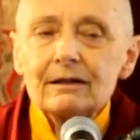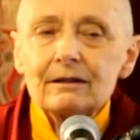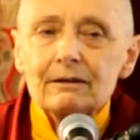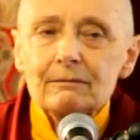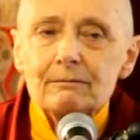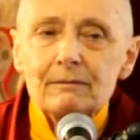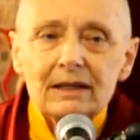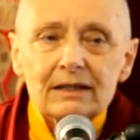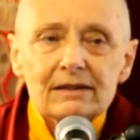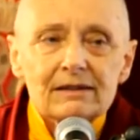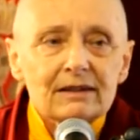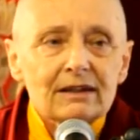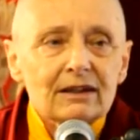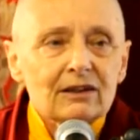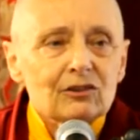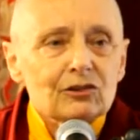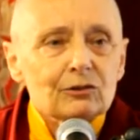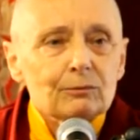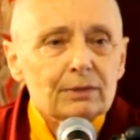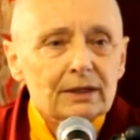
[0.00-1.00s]

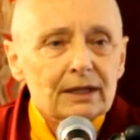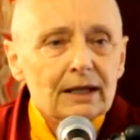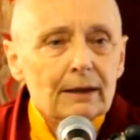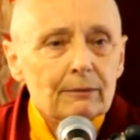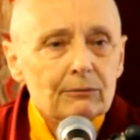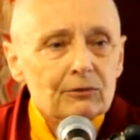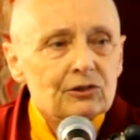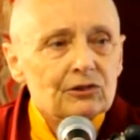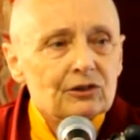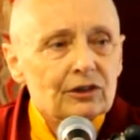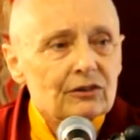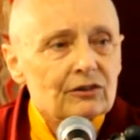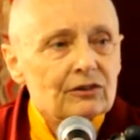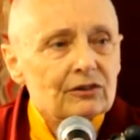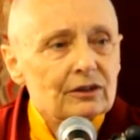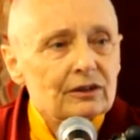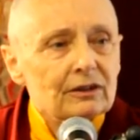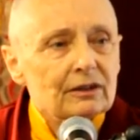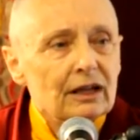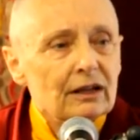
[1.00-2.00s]
meditation becomes
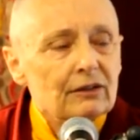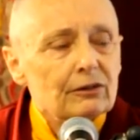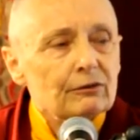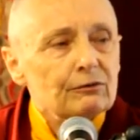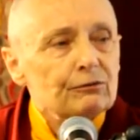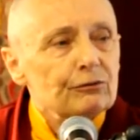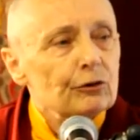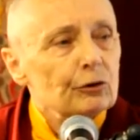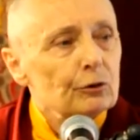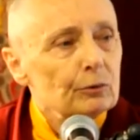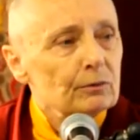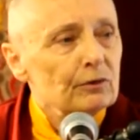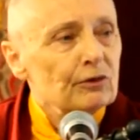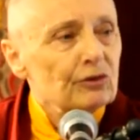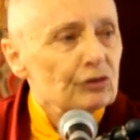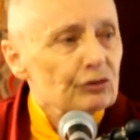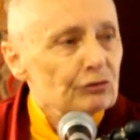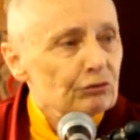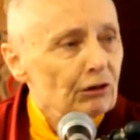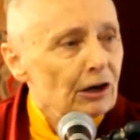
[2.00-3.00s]
just another form of
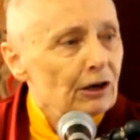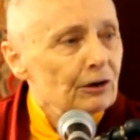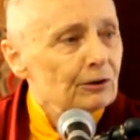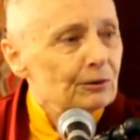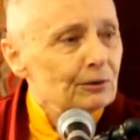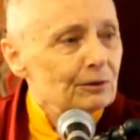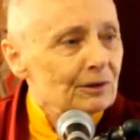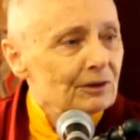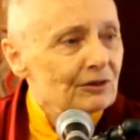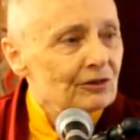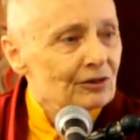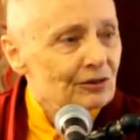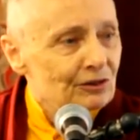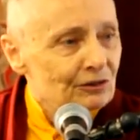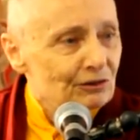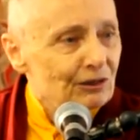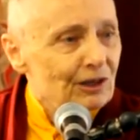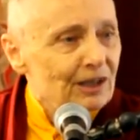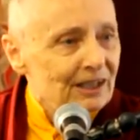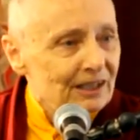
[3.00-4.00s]
struggle and
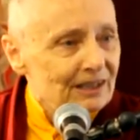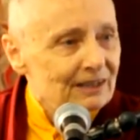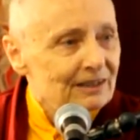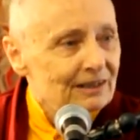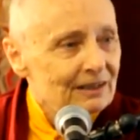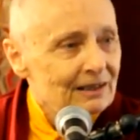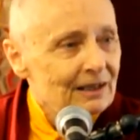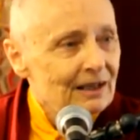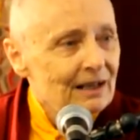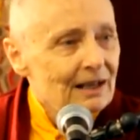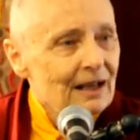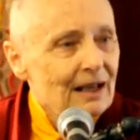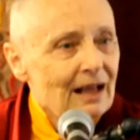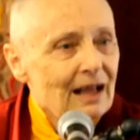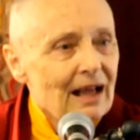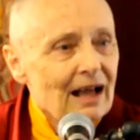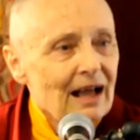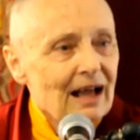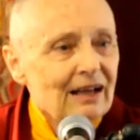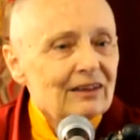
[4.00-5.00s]
strain
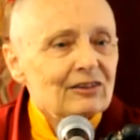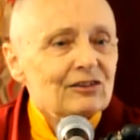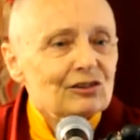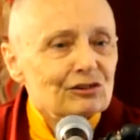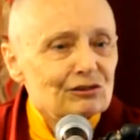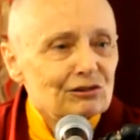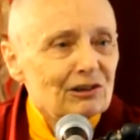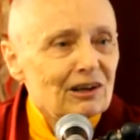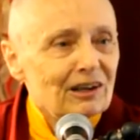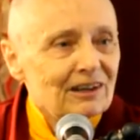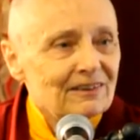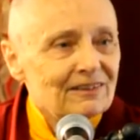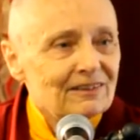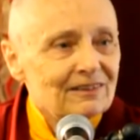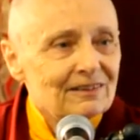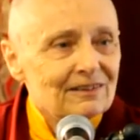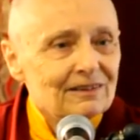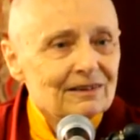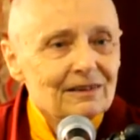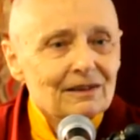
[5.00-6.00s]
and
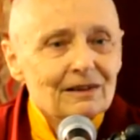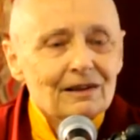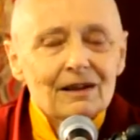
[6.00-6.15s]
stress,